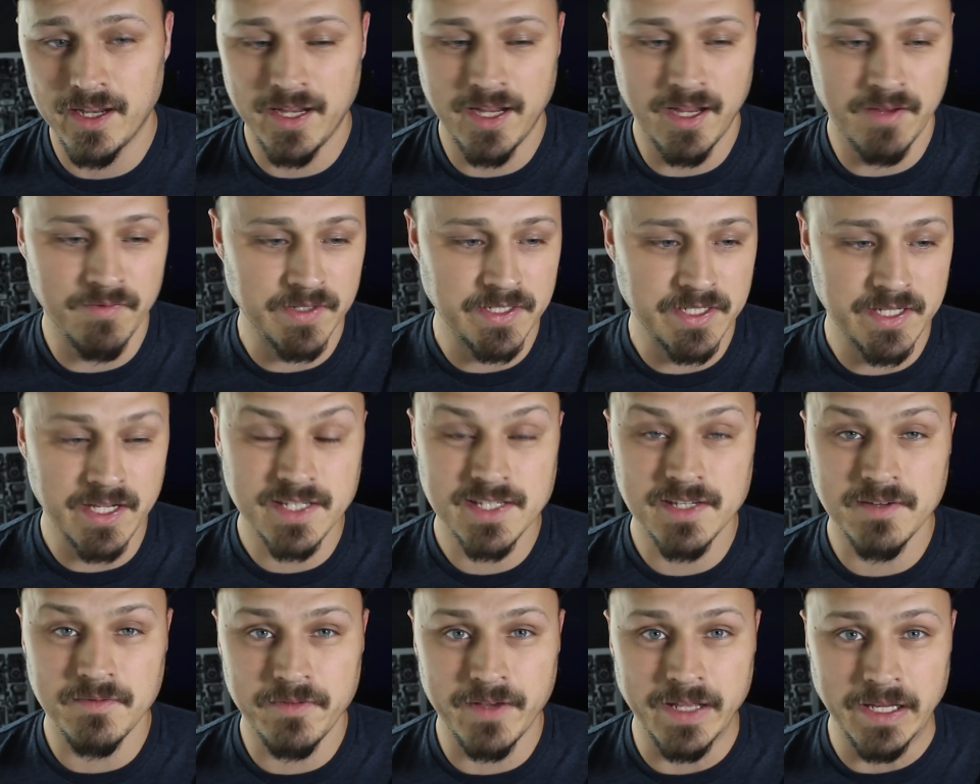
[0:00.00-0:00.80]
If it
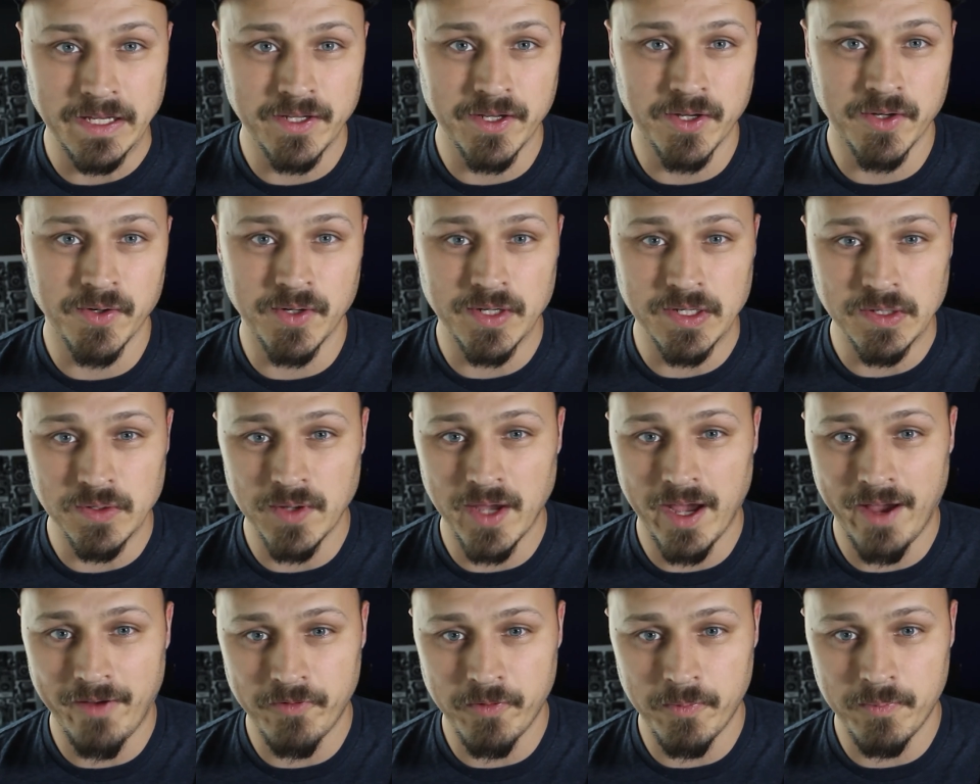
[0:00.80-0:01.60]
doesn't fit you and
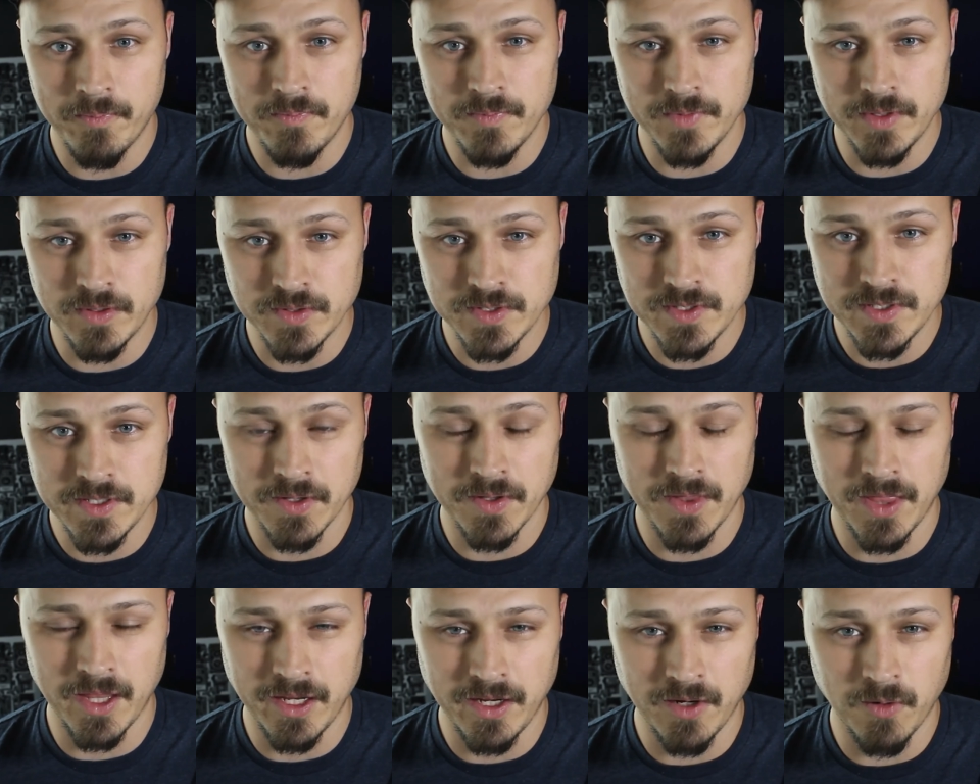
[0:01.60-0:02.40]
you still
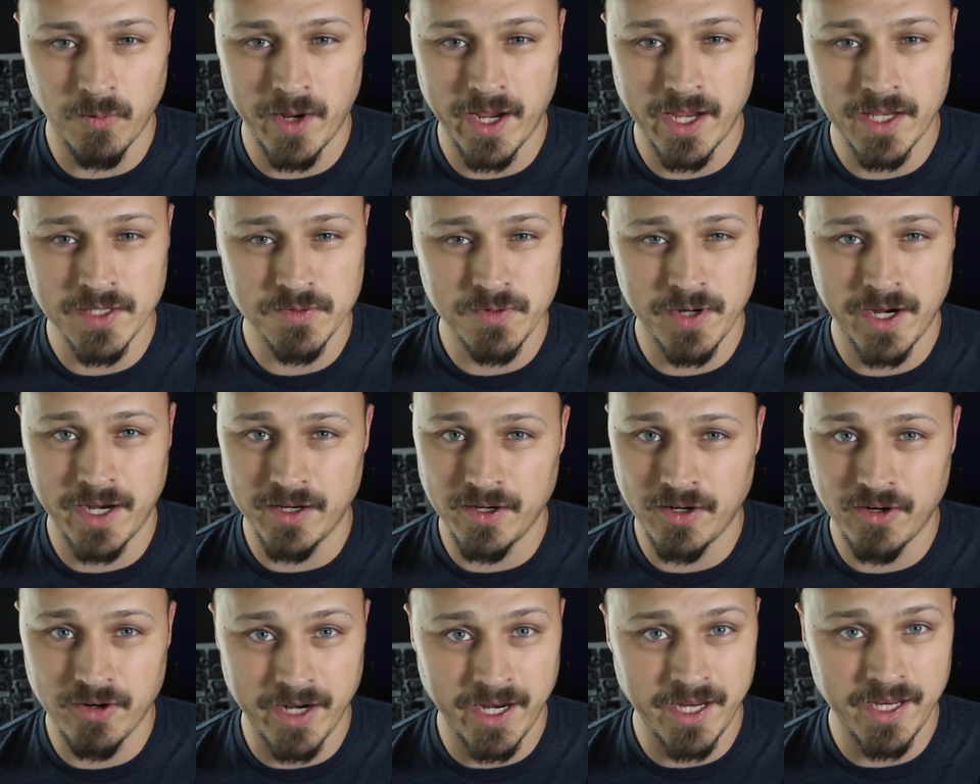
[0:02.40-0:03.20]
think your way is
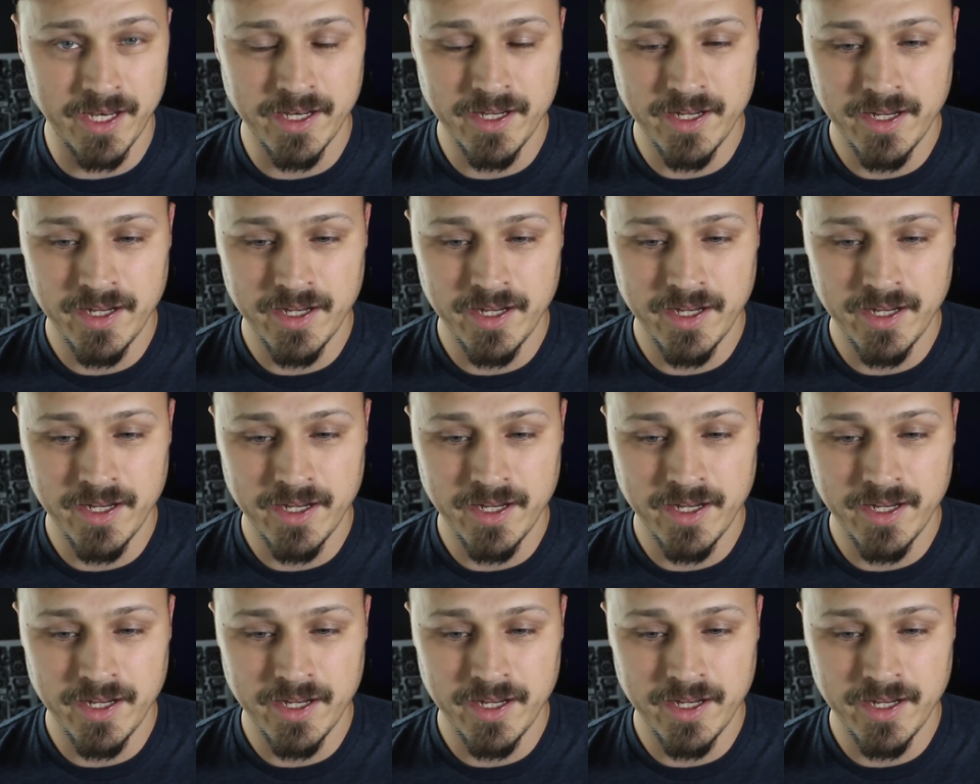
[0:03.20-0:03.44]
right, great.